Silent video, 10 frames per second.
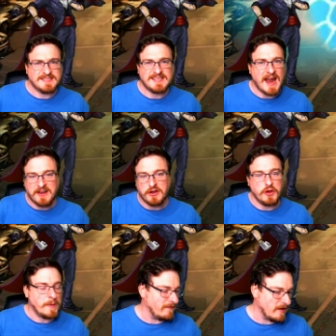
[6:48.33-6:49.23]
started a
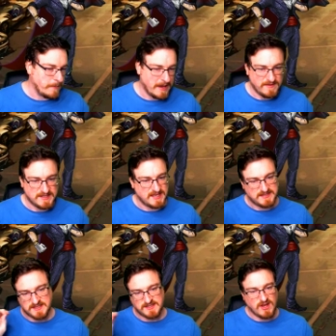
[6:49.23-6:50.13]
new PvP
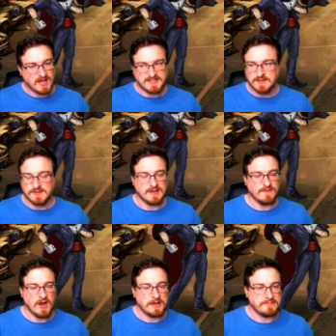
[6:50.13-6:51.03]
season, signed, sealed,
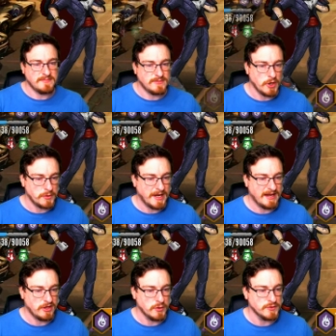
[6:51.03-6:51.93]
delivered. I don't need
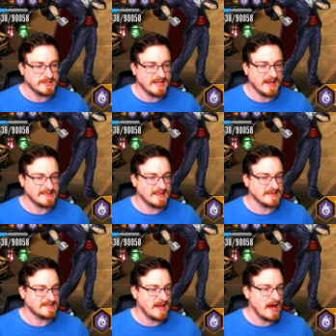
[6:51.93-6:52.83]
to use tags at the
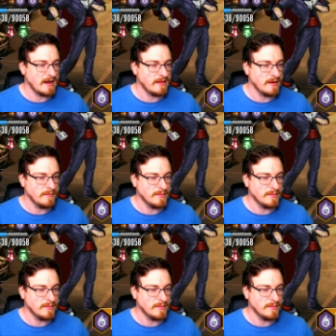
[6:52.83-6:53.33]
start of them.